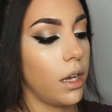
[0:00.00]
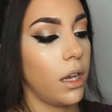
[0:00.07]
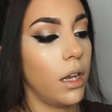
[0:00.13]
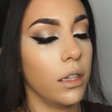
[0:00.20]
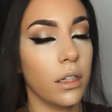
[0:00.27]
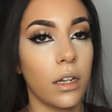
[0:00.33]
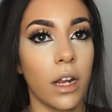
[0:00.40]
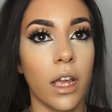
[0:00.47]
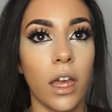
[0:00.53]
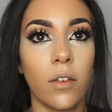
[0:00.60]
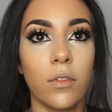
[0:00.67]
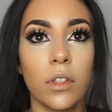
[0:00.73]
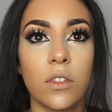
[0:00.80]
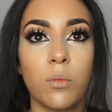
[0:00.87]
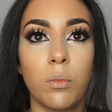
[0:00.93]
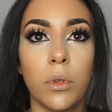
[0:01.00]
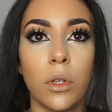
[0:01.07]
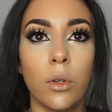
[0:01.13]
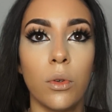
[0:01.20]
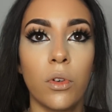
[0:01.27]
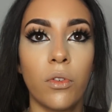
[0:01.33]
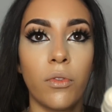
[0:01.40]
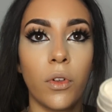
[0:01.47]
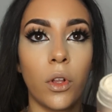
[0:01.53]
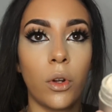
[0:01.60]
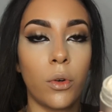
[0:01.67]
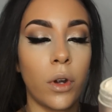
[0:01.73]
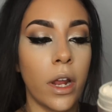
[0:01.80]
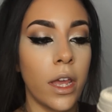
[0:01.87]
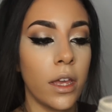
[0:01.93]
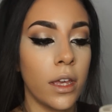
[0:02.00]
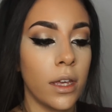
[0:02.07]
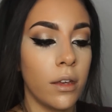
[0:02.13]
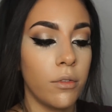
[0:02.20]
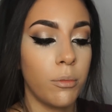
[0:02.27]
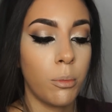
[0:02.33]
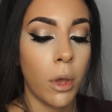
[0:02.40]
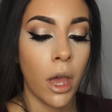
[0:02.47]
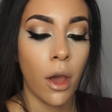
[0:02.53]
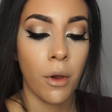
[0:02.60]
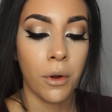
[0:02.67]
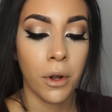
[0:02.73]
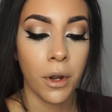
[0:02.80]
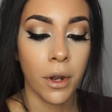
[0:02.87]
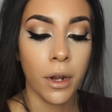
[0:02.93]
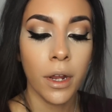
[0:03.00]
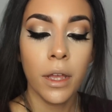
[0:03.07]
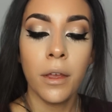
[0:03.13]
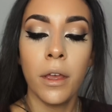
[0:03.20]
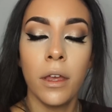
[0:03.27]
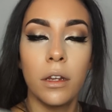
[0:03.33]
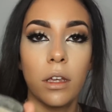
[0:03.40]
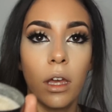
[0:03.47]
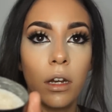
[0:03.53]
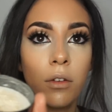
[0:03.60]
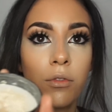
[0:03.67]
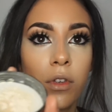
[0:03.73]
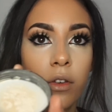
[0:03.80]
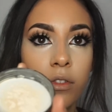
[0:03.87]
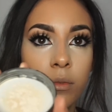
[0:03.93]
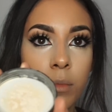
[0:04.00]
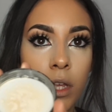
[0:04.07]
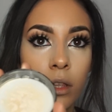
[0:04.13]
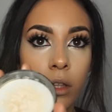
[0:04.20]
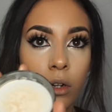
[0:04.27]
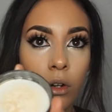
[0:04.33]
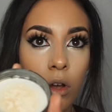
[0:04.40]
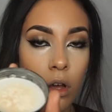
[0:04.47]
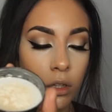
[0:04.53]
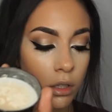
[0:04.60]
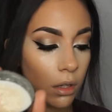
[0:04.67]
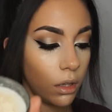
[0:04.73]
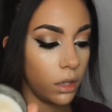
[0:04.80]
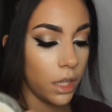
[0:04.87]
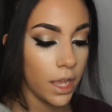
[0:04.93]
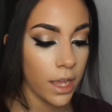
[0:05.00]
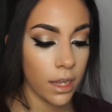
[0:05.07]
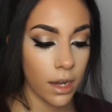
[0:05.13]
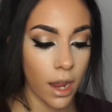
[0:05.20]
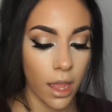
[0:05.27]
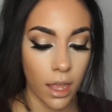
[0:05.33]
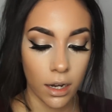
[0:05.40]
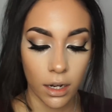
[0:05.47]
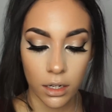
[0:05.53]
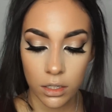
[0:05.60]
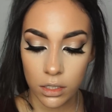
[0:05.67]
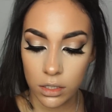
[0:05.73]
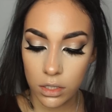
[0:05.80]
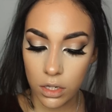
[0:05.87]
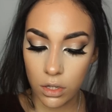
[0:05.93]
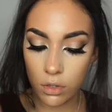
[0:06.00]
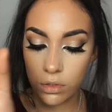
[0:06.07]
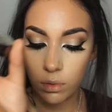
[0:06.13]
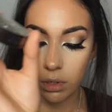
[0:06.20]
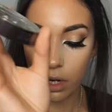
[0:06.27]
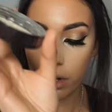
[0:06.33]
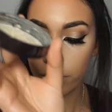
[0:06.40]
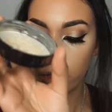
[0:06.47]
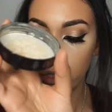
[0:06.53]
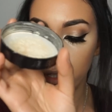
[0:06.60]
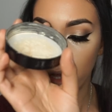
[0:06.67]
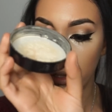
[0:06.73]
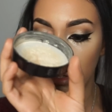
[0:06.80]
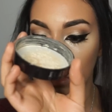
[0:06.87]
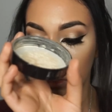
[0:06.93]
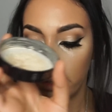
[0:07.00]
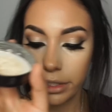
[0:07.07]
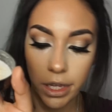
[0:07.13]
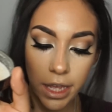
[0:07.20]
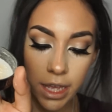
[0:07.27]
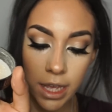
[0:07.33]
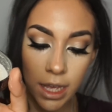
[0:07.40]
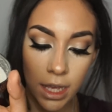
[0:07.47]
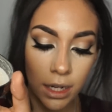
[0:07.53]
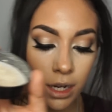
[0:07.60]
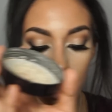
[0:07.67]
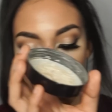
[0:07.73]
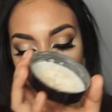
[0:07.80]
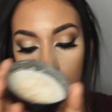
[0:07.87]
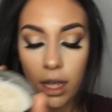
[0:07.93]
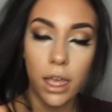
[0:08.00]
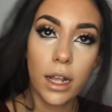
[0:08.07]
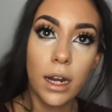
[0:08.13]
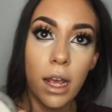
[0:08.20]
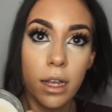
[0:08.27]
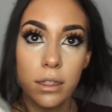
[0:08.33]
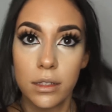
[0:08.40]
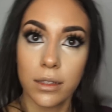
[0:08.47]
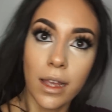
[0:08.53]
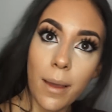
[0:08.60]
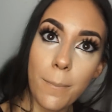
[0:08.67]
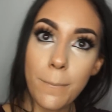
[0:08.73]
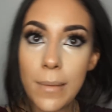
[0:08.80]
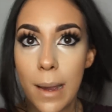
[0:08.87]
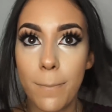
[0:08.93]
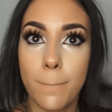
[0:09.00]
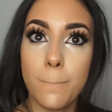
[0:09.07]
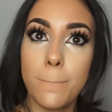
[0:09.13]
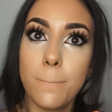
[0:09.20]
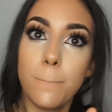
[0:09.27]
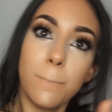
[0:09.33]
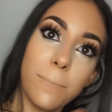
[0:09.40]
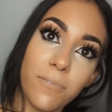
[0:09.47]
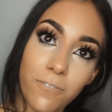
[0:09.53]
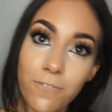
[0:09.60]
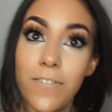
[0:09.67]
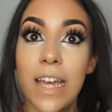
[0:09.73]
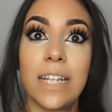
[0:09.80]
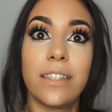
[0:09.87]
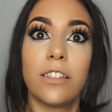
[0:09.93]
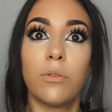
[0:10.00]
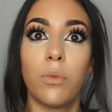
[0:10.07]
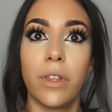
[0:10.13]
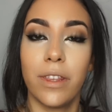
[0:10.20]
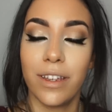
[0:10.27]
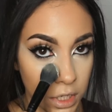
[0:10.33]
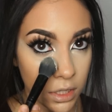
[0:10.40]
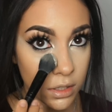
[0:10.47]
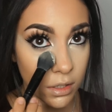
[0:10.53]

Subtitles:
And then I have this beautiful array of powder. Kind of gives me a little on the lid, and I just use whatever's on the lid and I'll set my face with it.